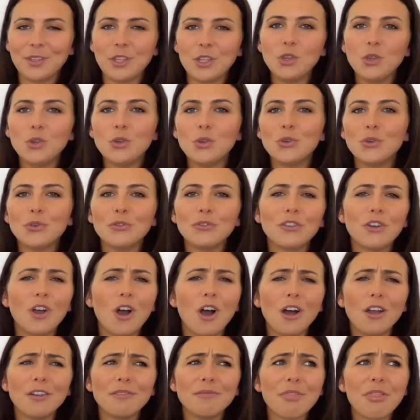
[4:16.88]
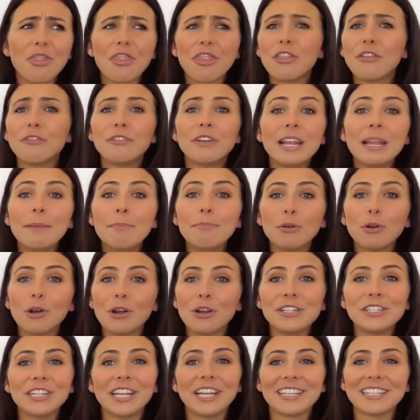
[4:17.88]
You've got three
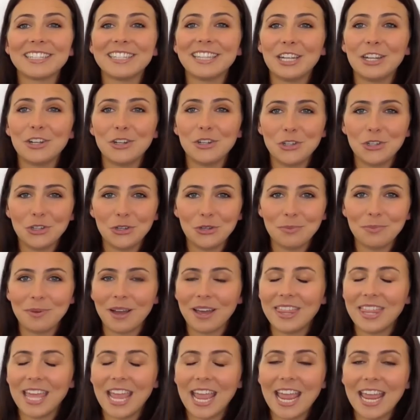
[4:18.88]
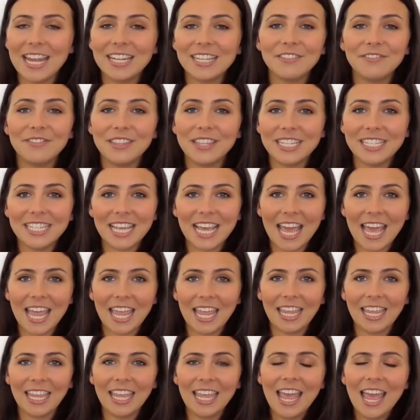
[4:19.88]
projects that are due by the end of the
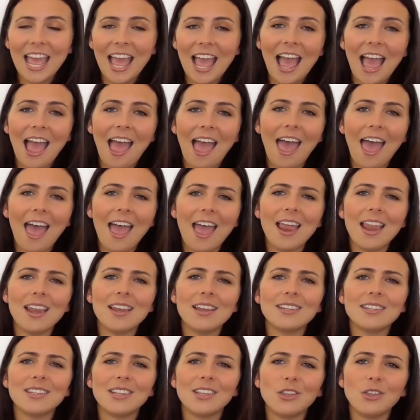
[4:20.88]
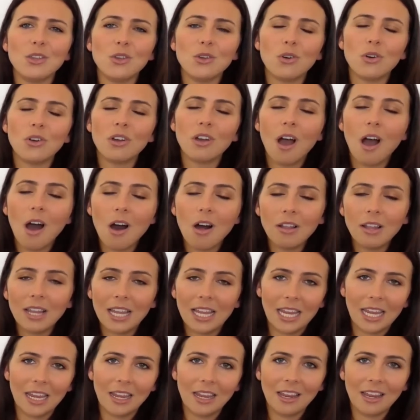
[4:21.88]
day, and your
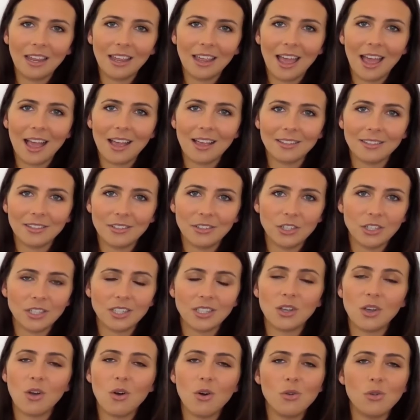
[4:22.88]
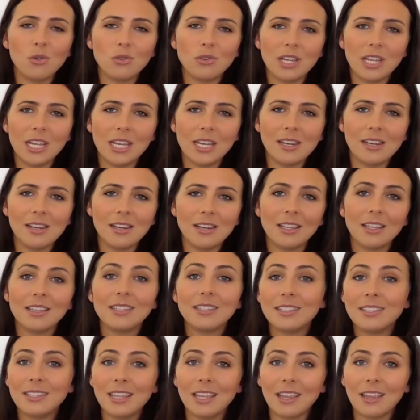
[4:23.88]
colleague has just called in
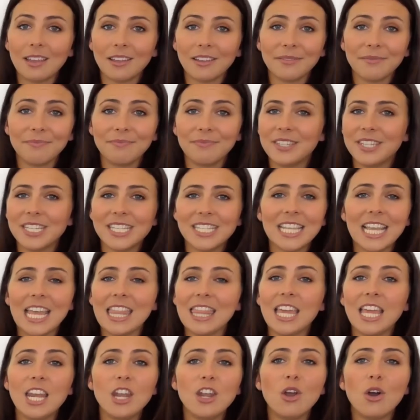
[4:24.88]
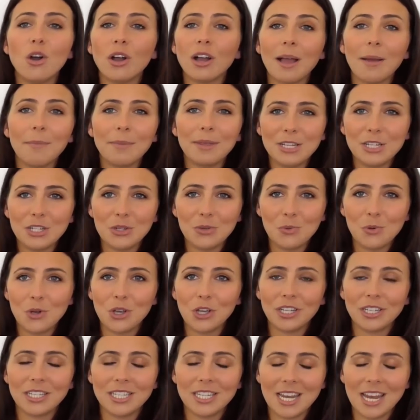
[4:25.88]
sick to say they're not coming to
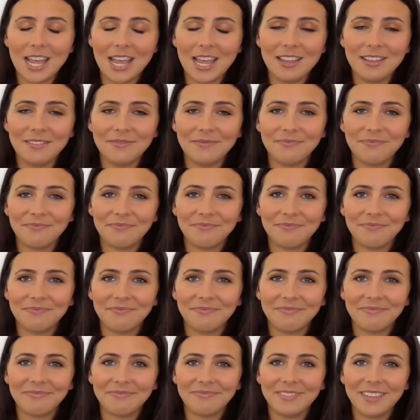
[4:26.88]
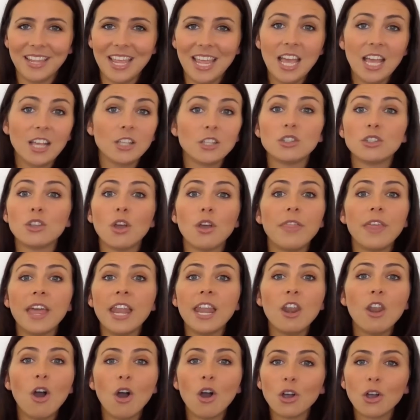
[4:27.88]
work today. So they're
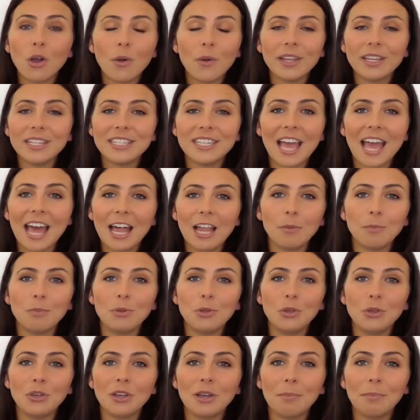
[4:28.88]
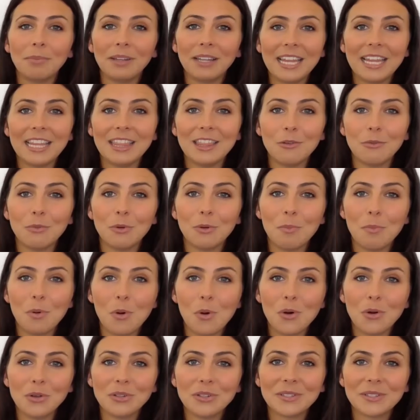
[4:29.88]
not going to help you complete the
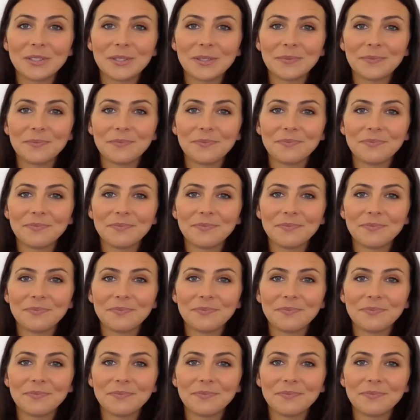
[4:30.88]
reports.